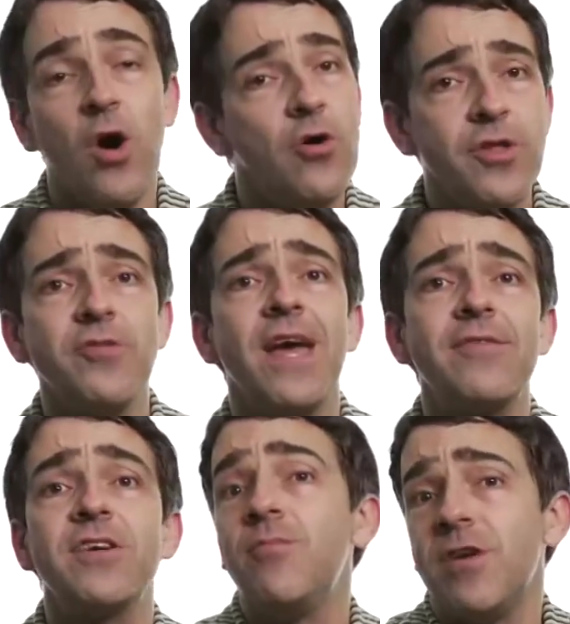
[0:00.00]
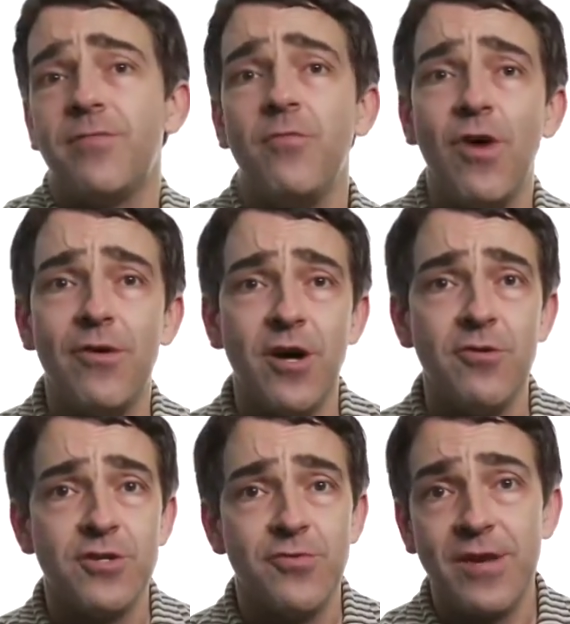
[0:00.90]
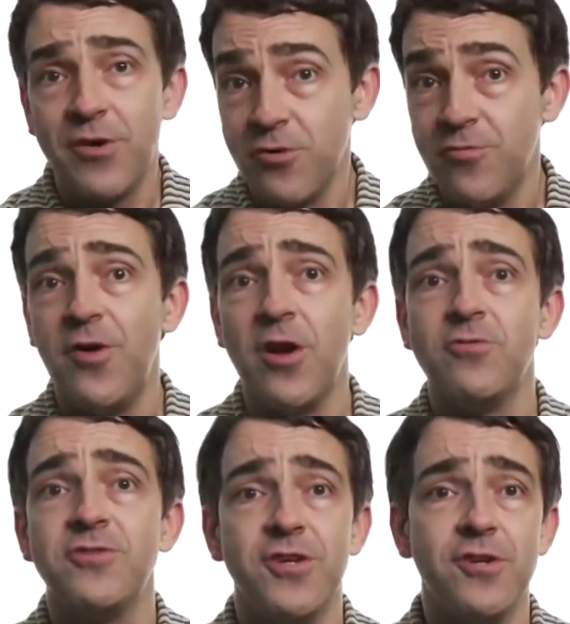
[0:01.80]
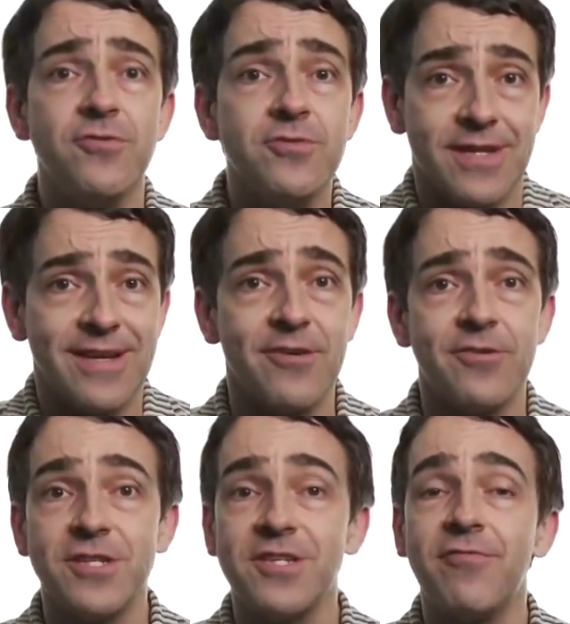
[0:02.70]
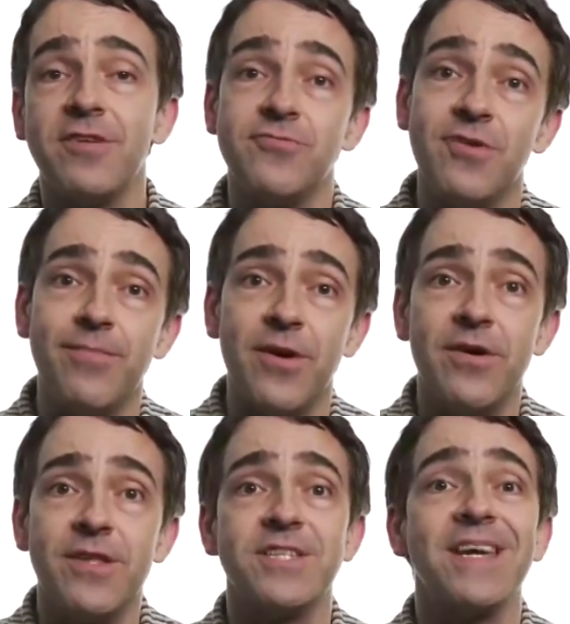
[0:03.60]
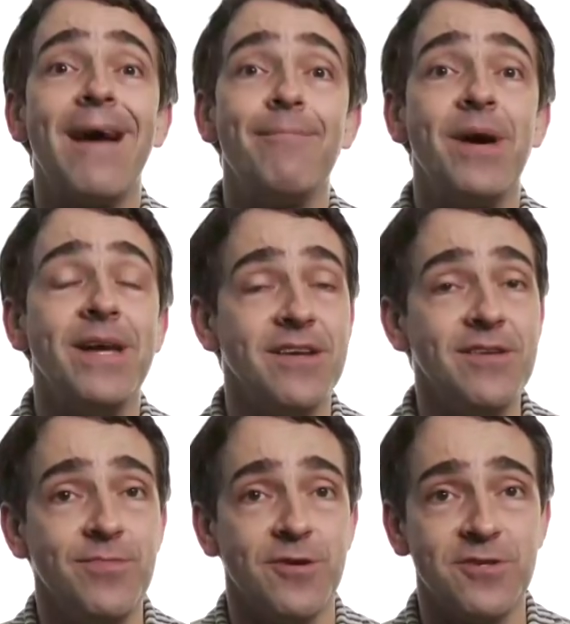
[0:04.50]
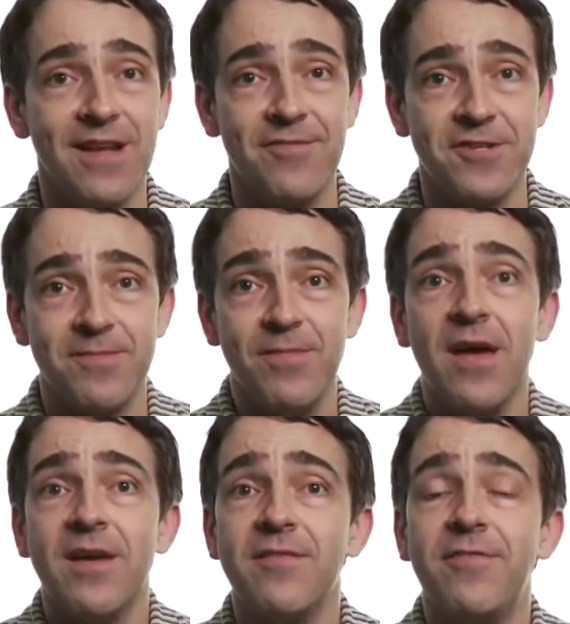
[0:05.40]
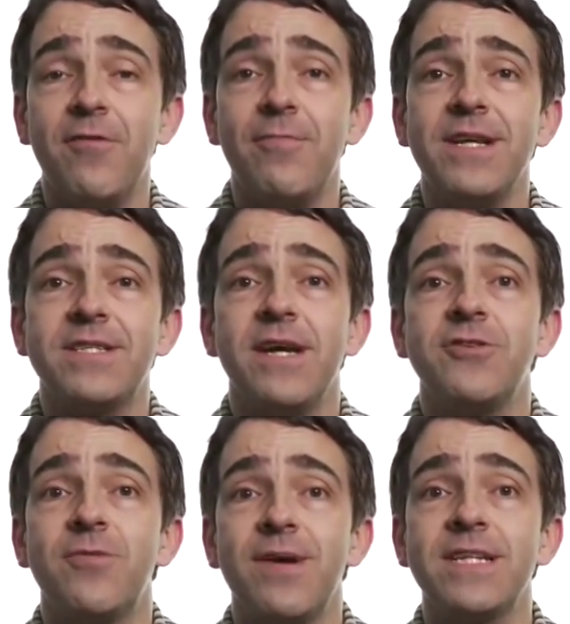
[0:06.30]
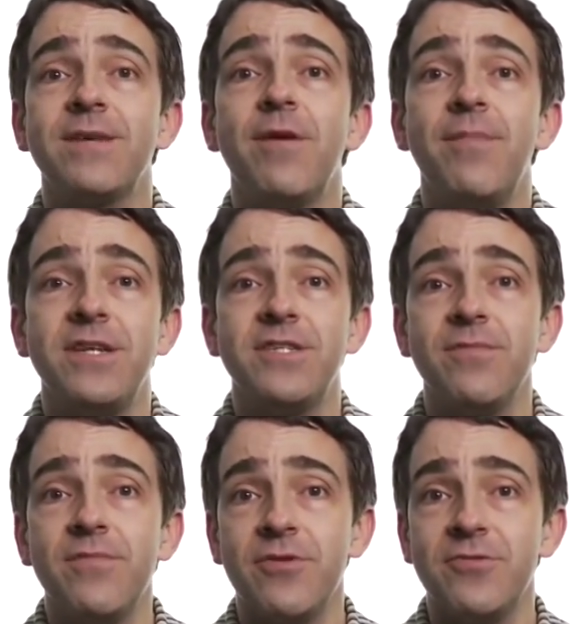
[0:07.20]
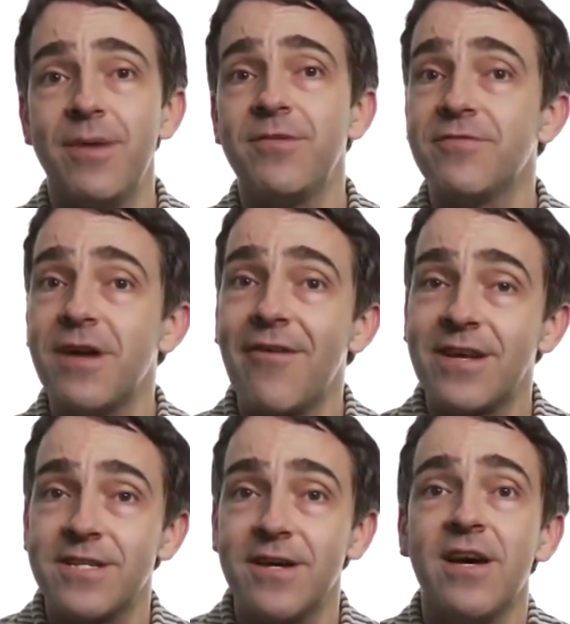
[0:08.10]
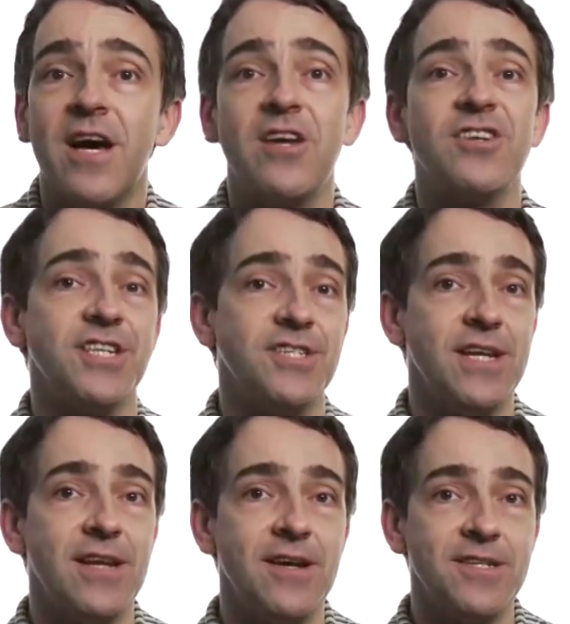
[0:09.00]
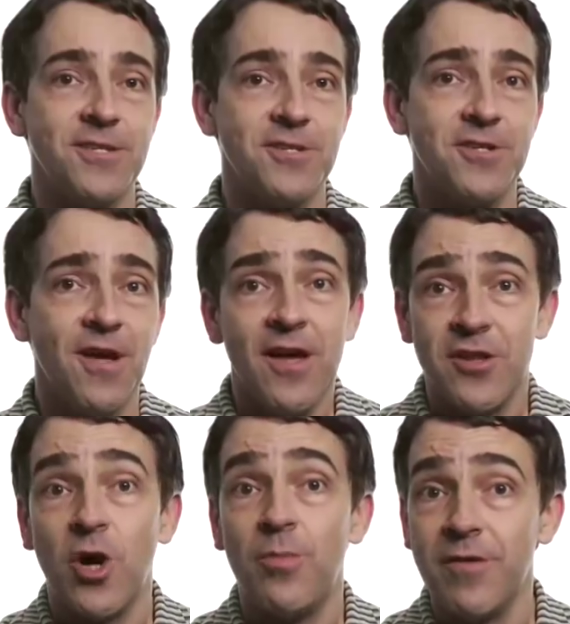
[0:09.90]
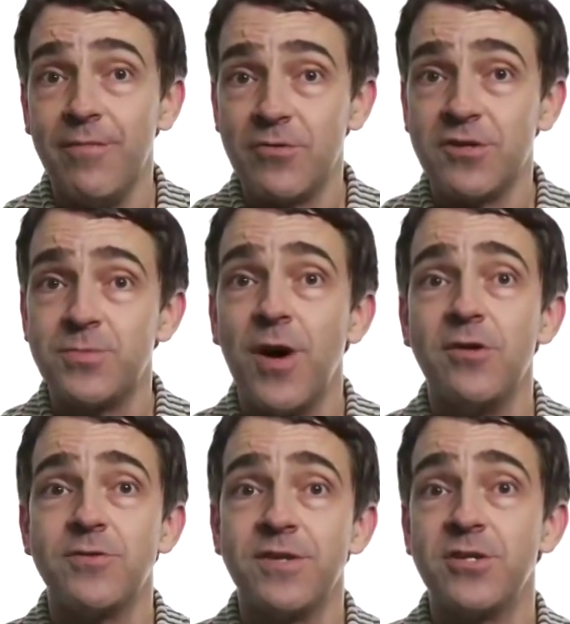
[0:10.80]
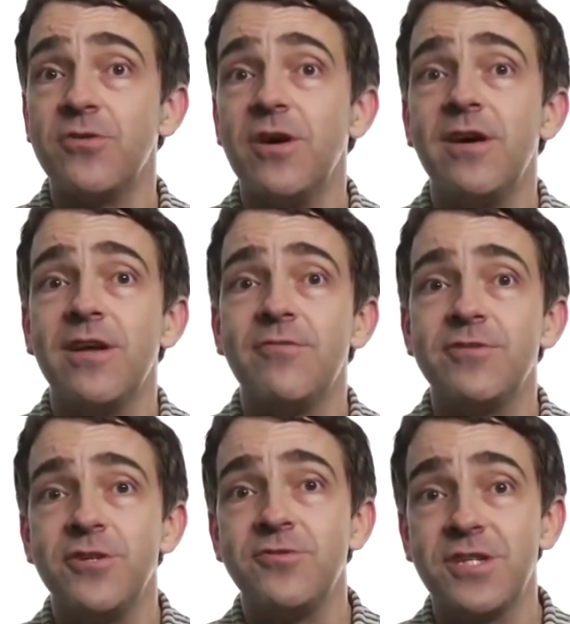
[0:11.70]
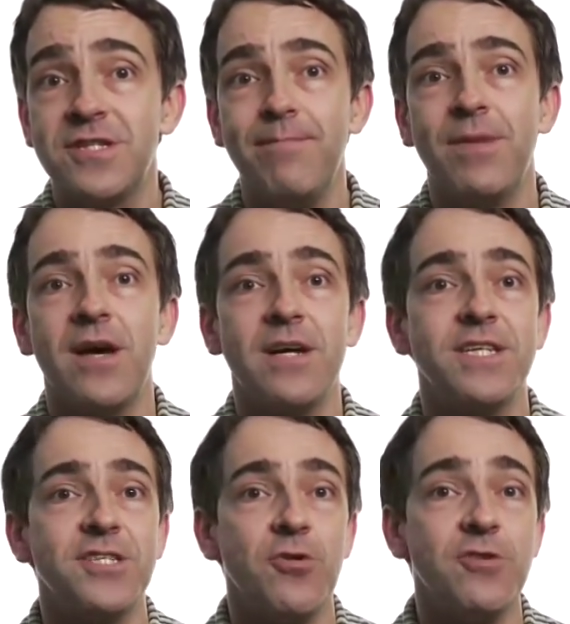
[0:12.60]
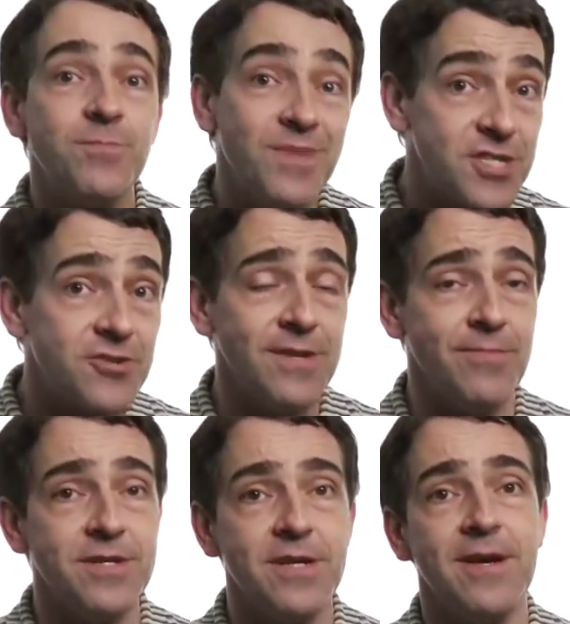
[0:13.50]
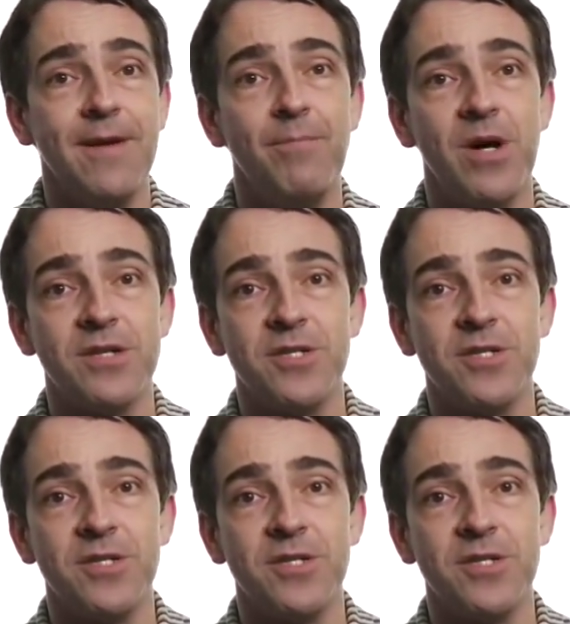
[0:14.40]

although the outcome will have been well known to anyone who follows the news, including Jefferies' rebirth as a campaigner post-Leveson, the film maintained dramatic momentum through depth of character and artistic license. The copy of Milton's poems we saw earlier was used to symbolise its owner's mistreatment in part